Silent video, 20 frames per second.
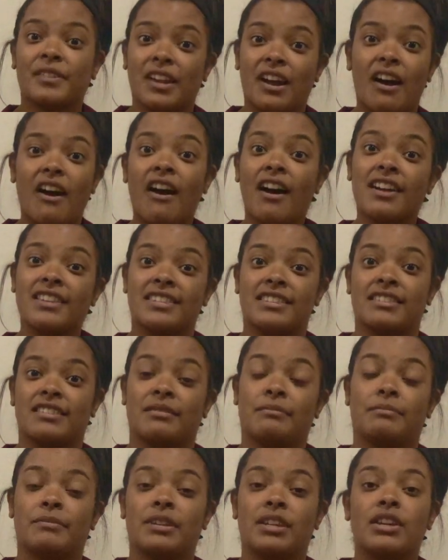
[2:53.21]

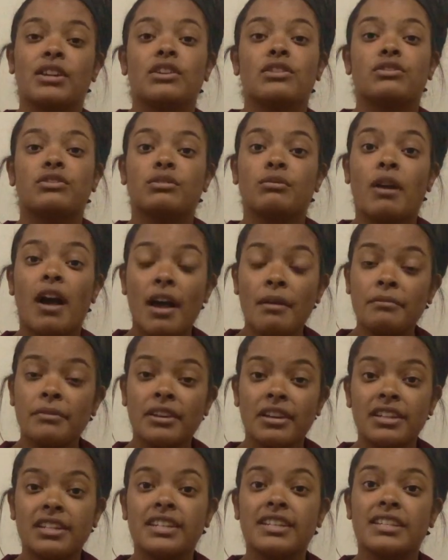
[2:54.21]
Awesome. So I'm
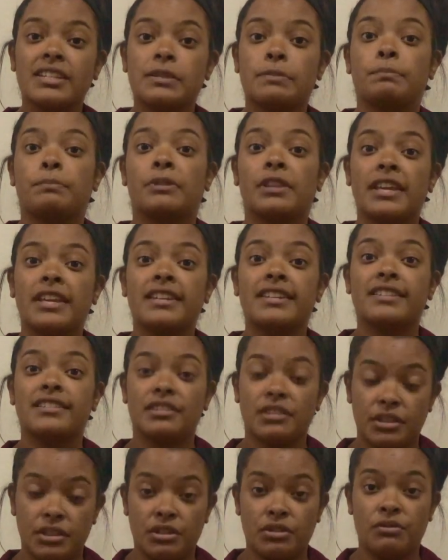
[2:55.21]
going to explain it
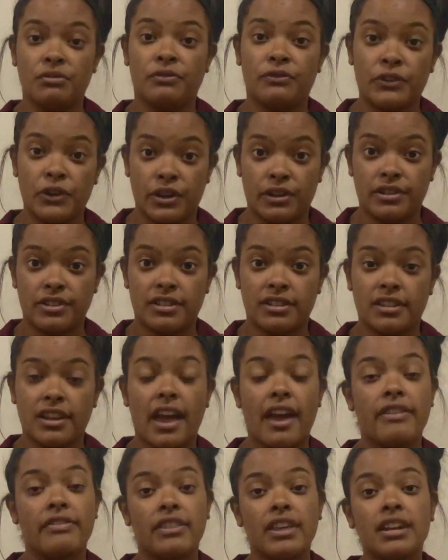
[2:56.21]
to you first,
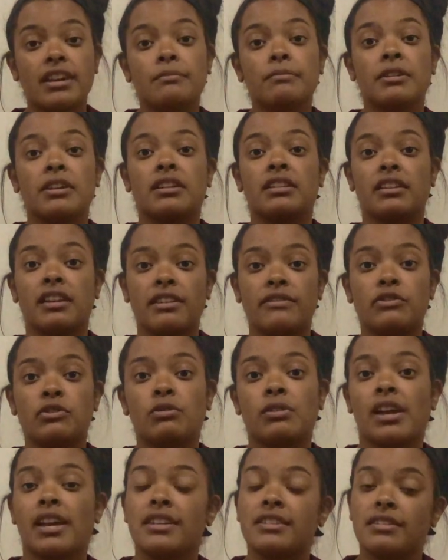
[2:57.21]
and then I'm going to give you
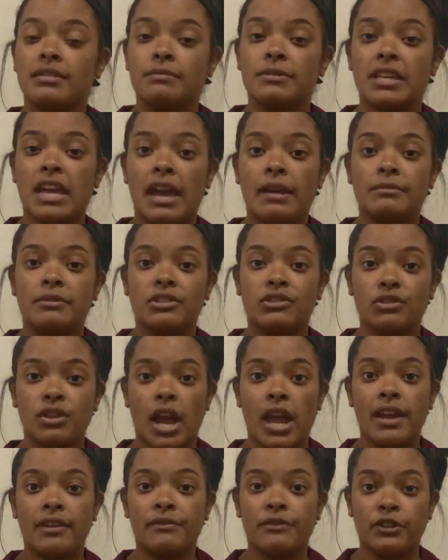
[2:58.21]
guys some time to
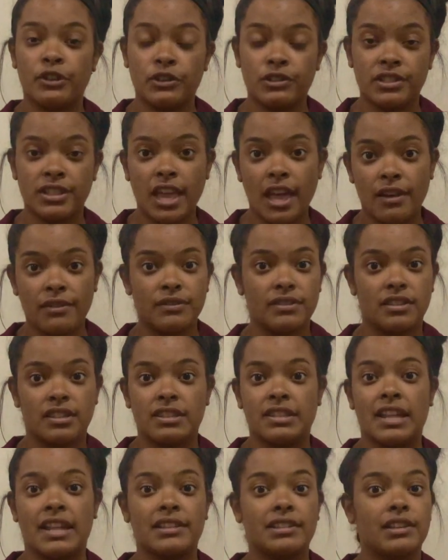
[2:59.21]
try it for yourselves. Does
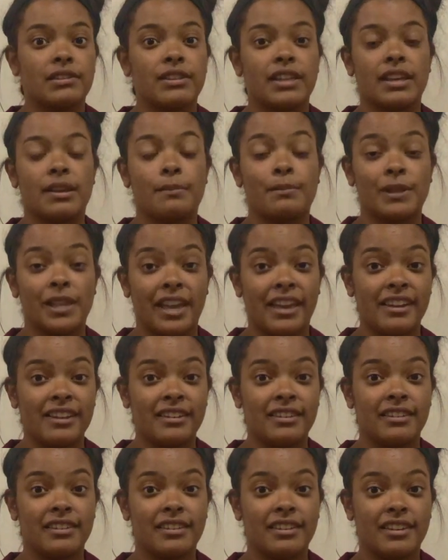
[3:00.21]
that sound like a plan?
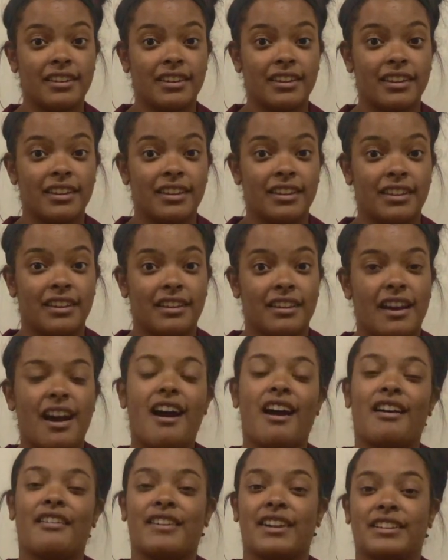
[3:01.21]

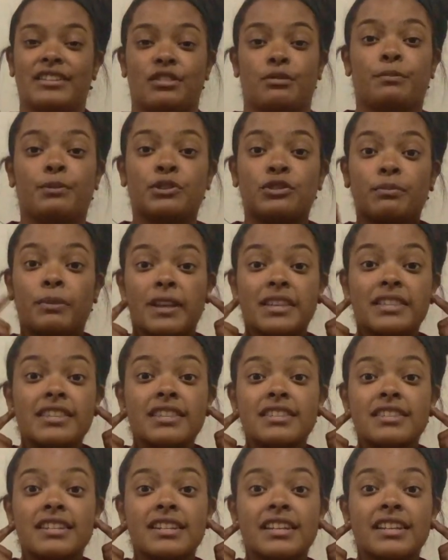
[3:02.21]
All right, so put your best
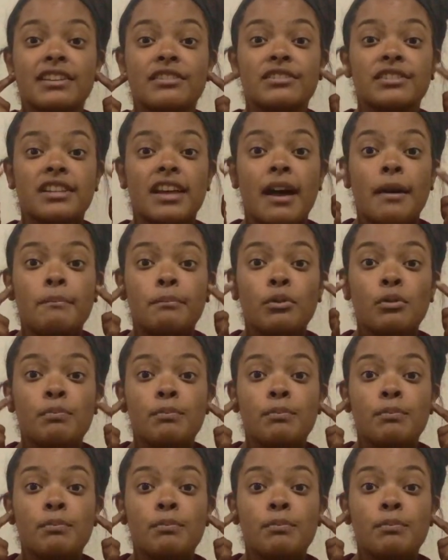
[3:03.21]
listening ears on. Boop,